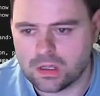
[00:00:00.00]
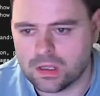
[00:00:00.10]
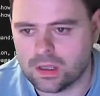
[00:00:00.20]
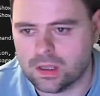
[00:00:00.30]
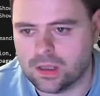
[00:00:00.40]

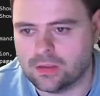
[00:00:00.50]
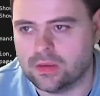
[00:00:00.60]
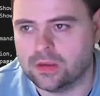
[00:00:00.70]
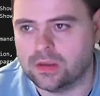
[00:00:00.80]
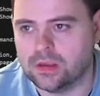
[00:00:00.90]

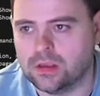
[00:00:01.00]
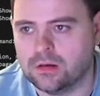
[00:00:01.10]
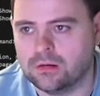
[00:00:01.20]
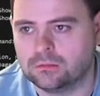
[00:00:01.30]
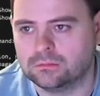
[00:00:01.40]

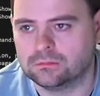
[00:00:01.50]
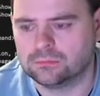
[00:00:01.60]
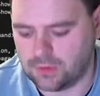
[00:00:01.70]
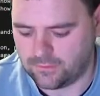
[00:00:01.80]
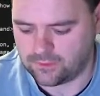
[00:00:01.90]
then
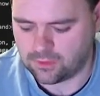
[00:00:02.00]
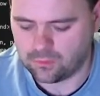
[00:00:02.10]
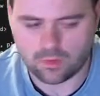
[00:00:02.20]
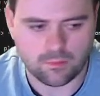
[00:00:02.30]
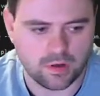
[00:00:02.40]
I've
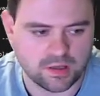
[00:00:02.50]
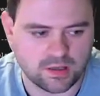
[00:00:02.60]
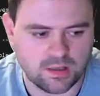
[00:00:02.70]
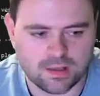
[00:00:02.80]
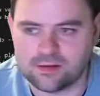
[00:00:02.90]
forgotten what my
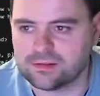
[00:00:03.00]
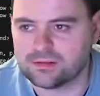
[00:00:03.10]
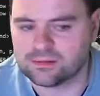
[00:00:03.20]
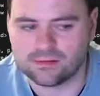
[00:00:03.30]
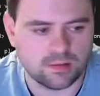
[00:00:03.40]

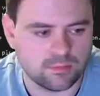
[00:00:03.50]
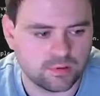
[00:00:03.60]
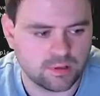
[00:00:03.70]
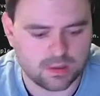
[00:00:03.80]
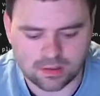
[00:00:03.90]
instance
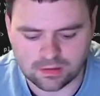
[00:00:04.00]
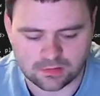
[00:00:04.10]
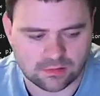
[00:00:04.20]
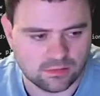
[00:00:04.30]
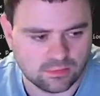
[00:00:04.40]
number
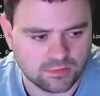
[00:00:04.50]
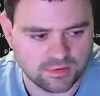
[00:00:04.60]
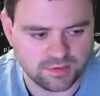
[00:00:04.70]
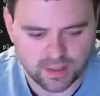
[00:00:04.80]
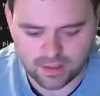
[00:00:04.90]
is. Not
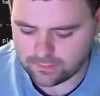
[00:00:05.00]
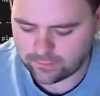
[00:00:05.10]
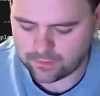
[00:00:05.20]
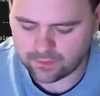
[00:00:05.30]
dev.